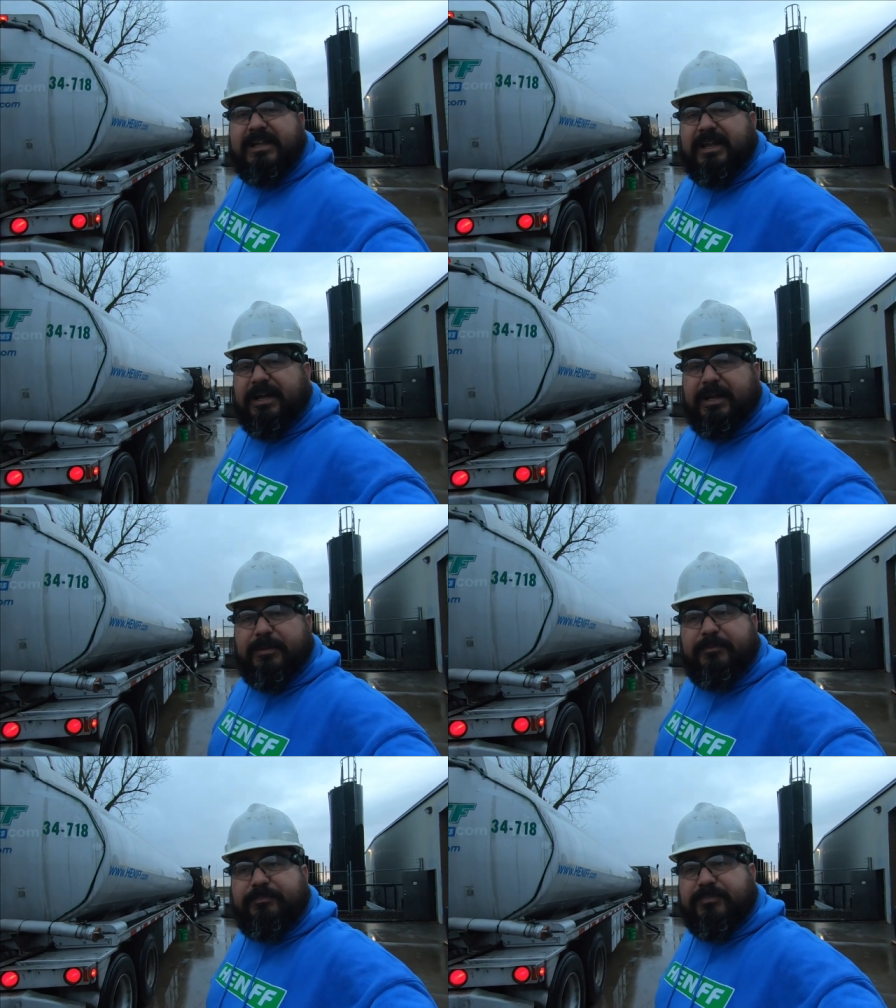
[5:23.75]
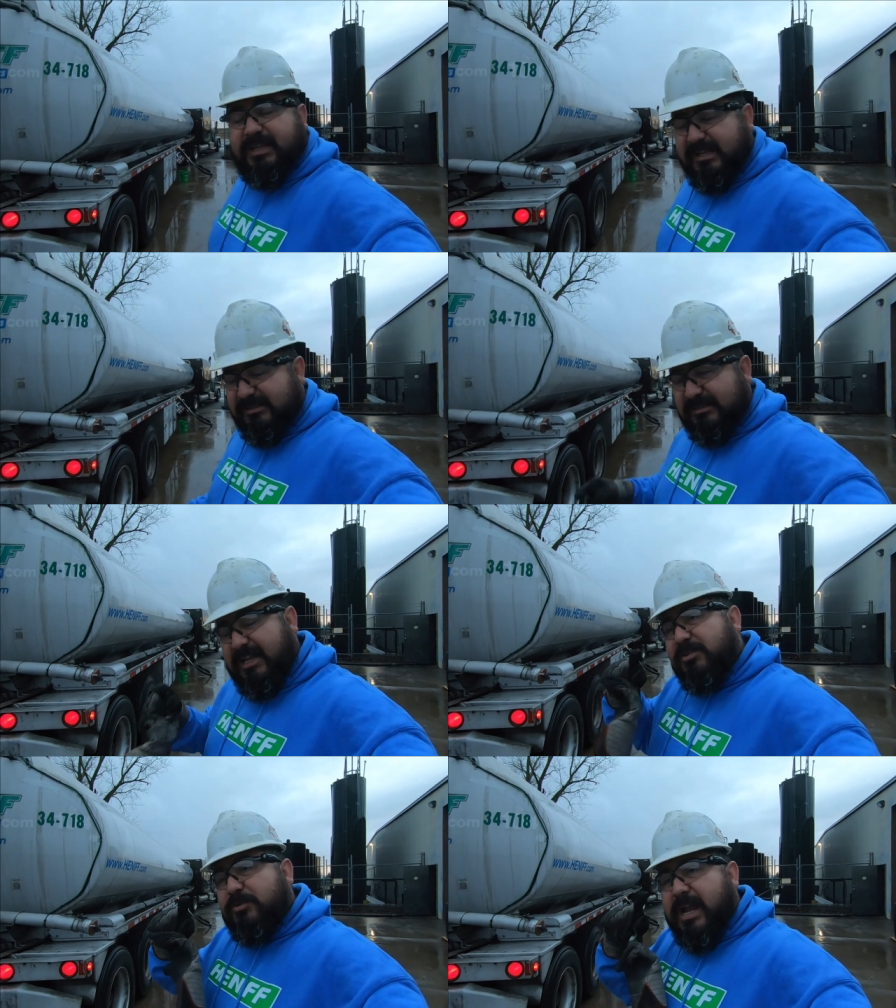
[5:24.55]
Um, these
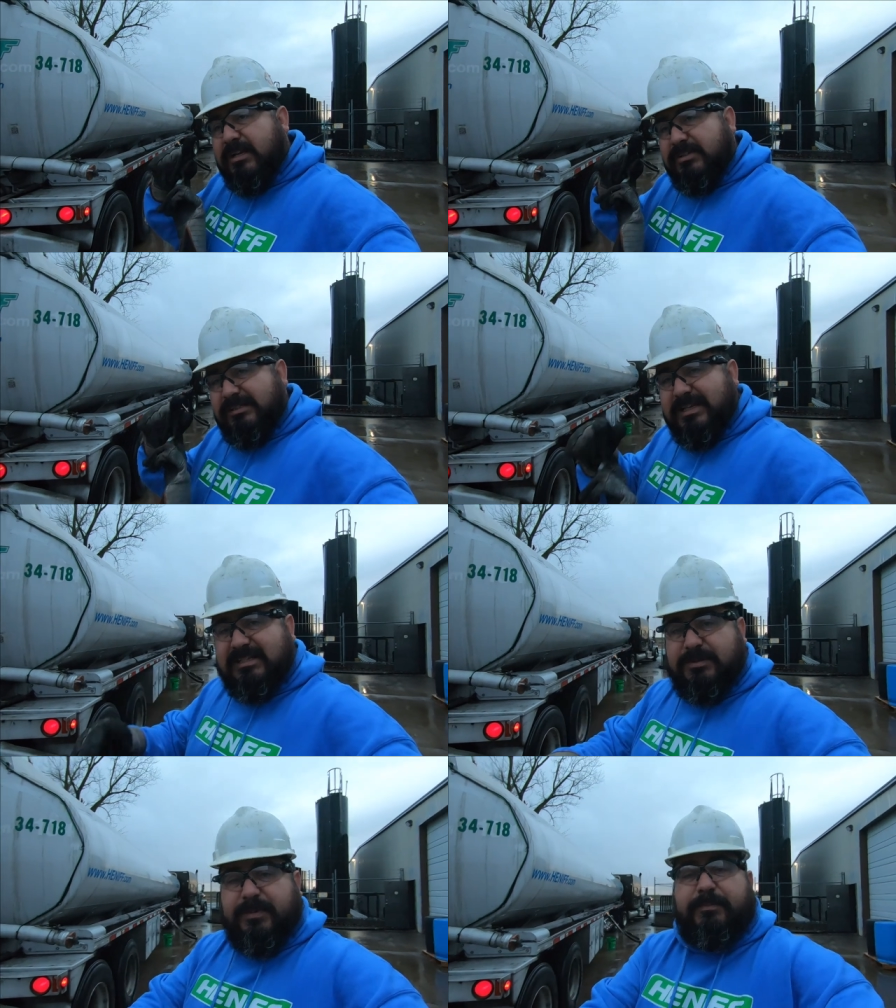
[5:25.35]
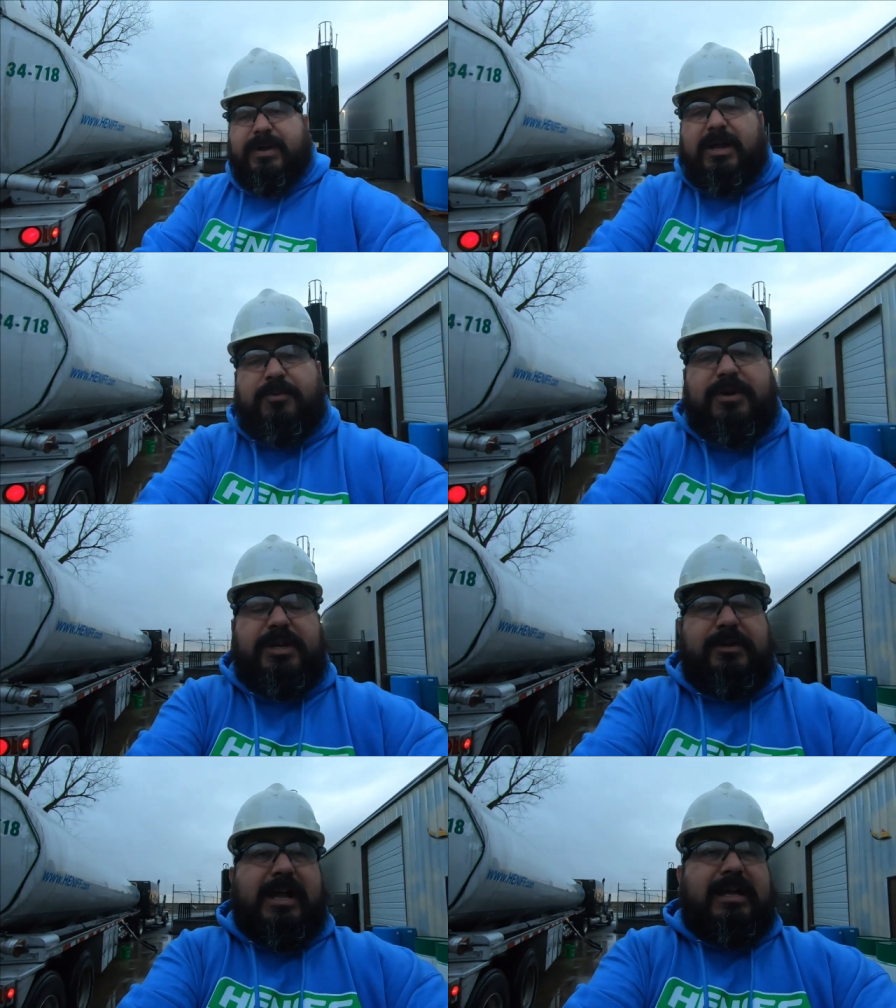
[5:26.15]
these were actually sent to me by one of
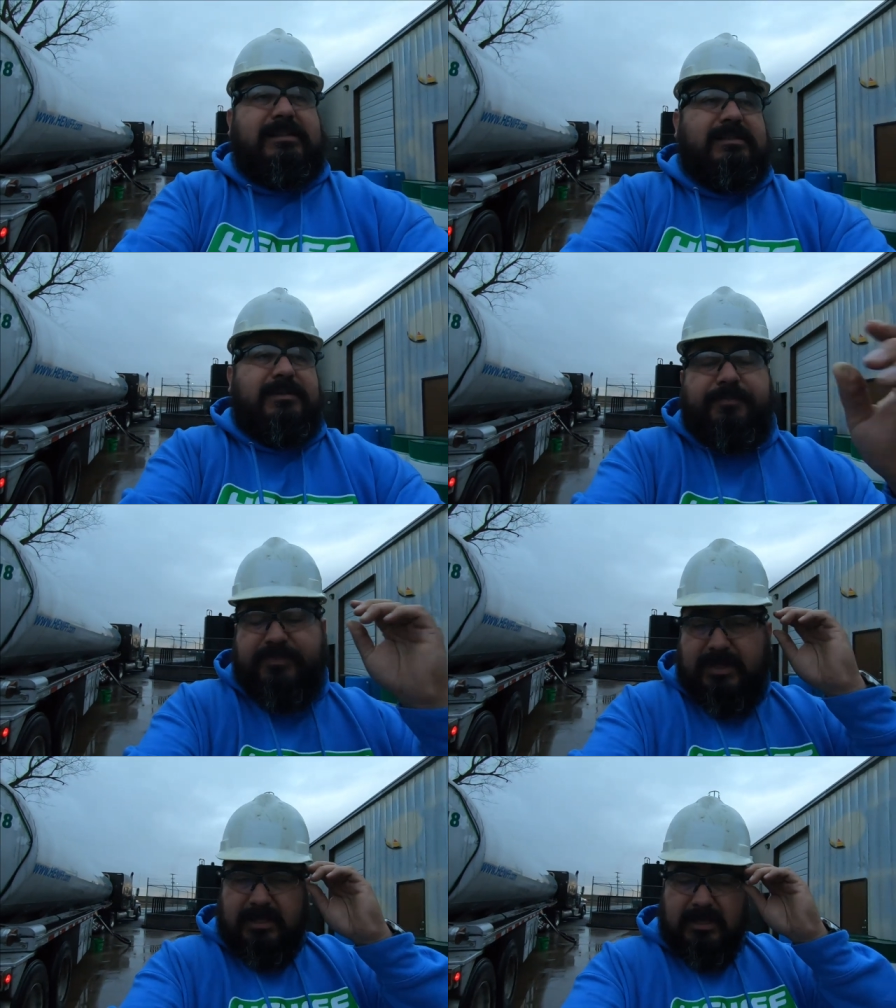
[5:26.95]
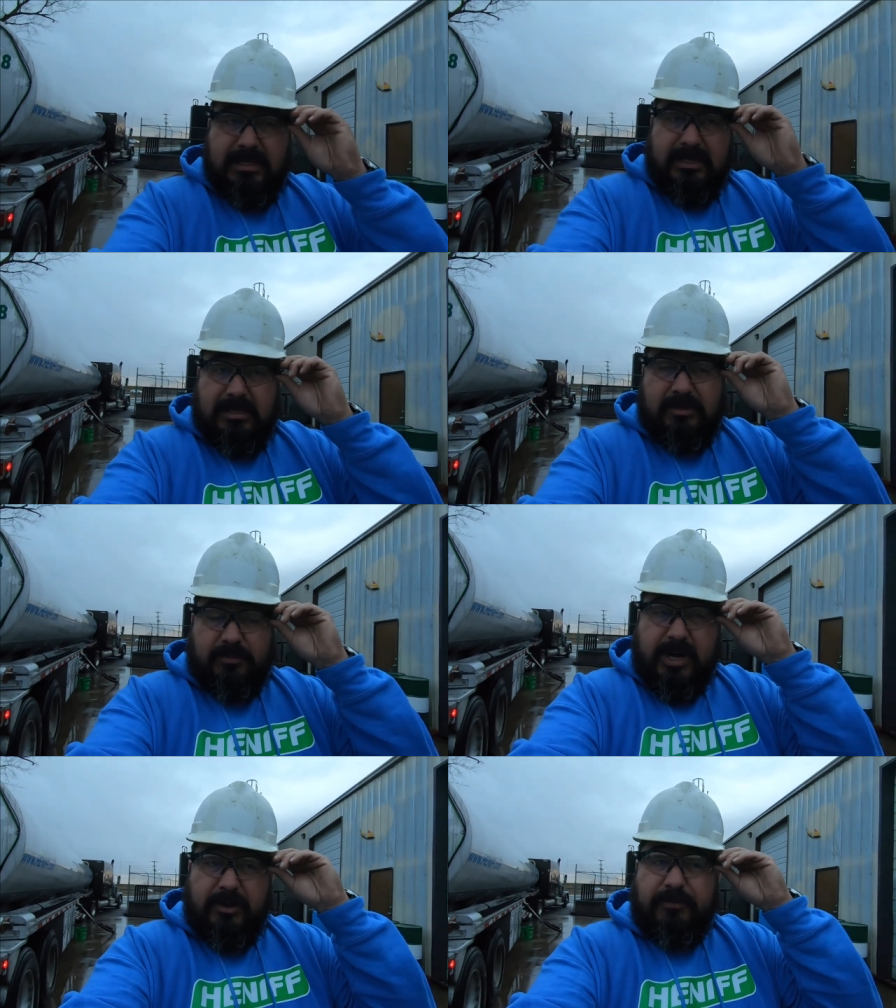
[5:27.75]
you guys,
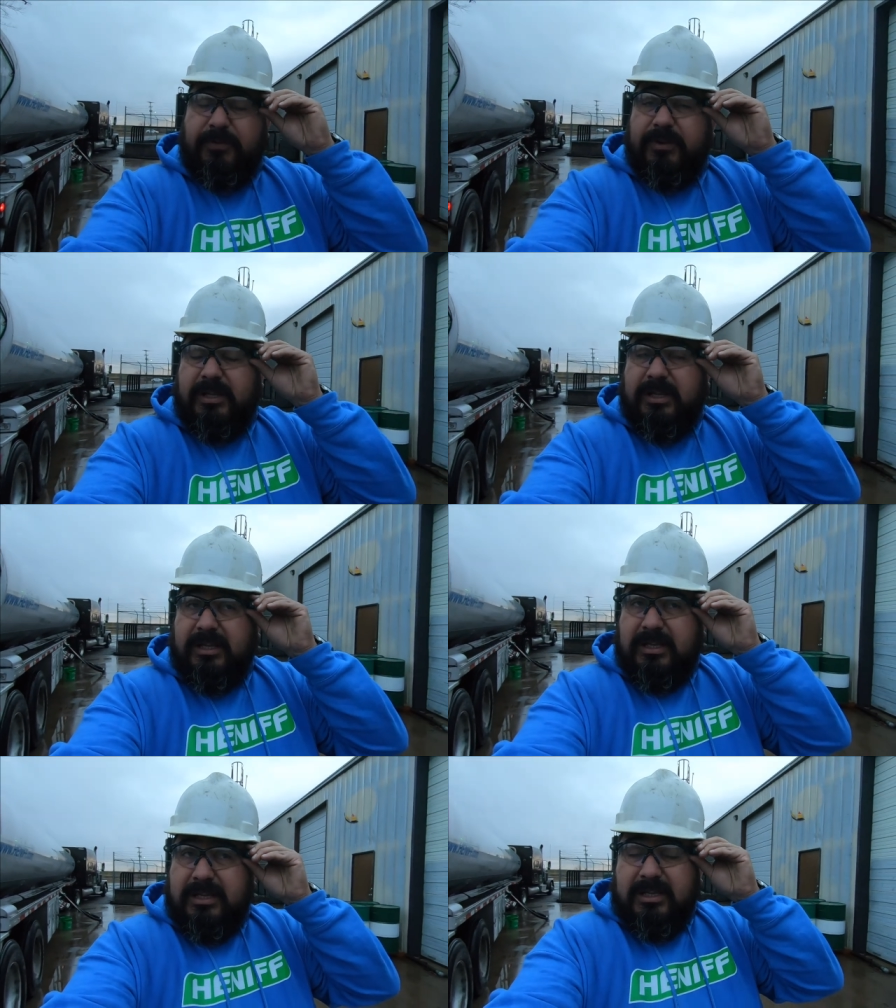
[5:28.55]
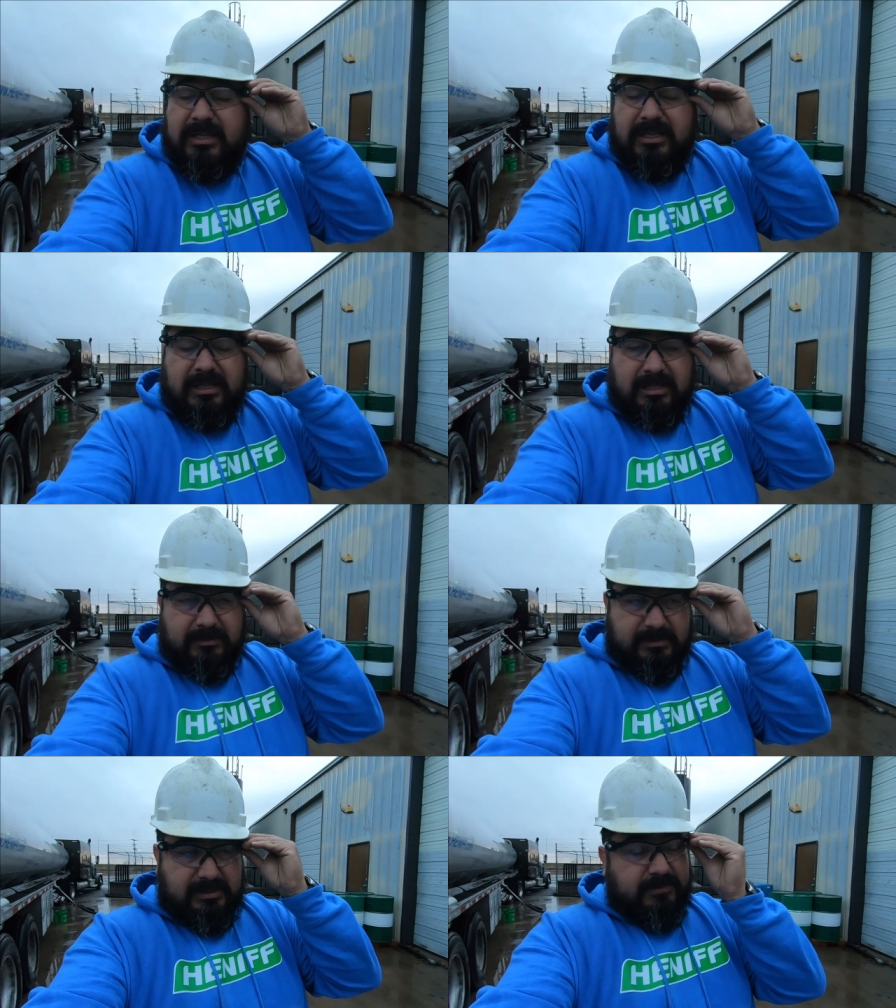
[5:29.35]
Ralph.
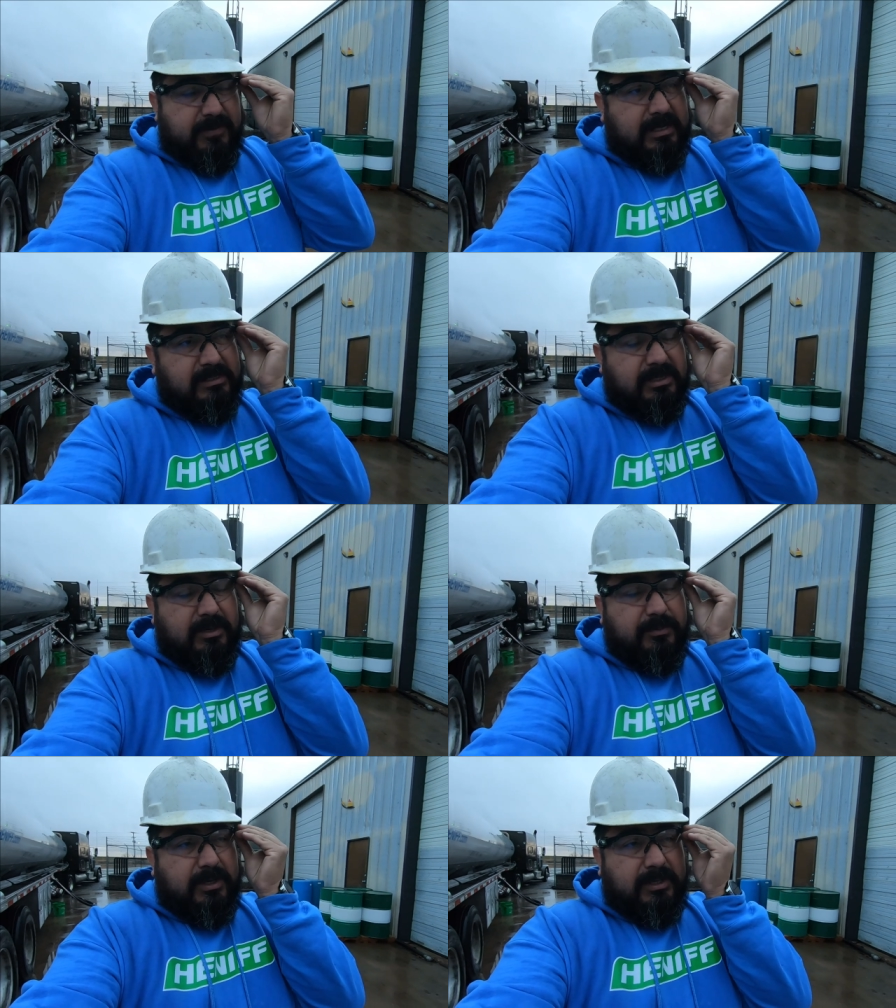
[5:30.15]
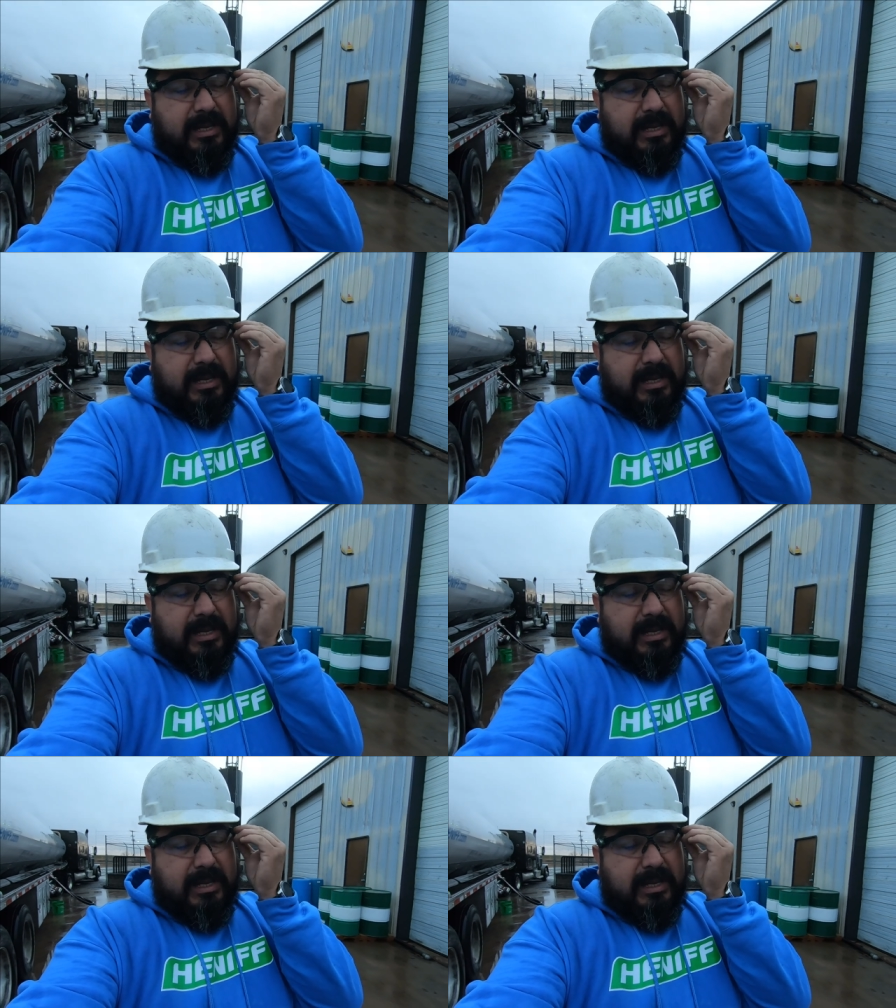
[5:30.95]
Let me see if I can turn them on.